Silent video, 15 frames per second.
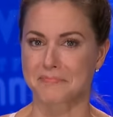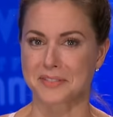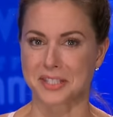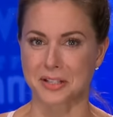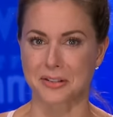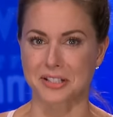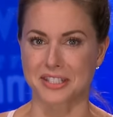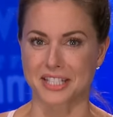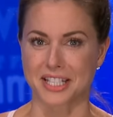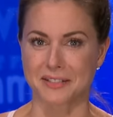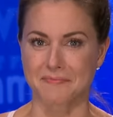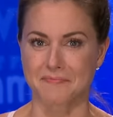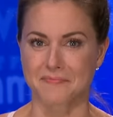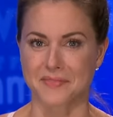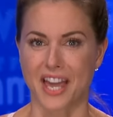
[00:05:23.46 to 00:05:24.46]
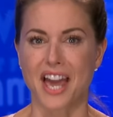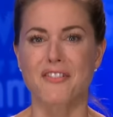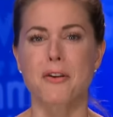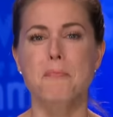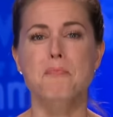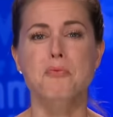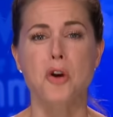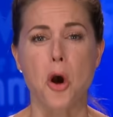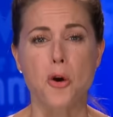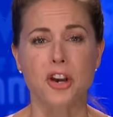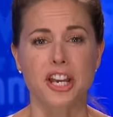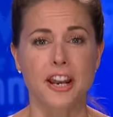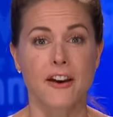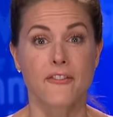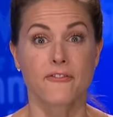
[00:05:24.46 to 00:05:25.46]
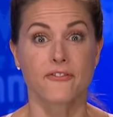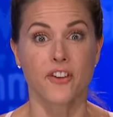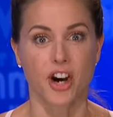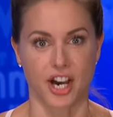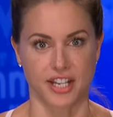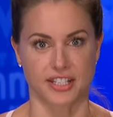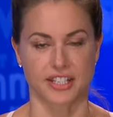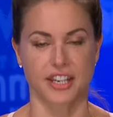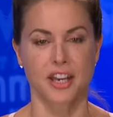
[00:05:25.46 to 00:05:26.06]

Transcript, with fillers: Seriously? I have a broken foot,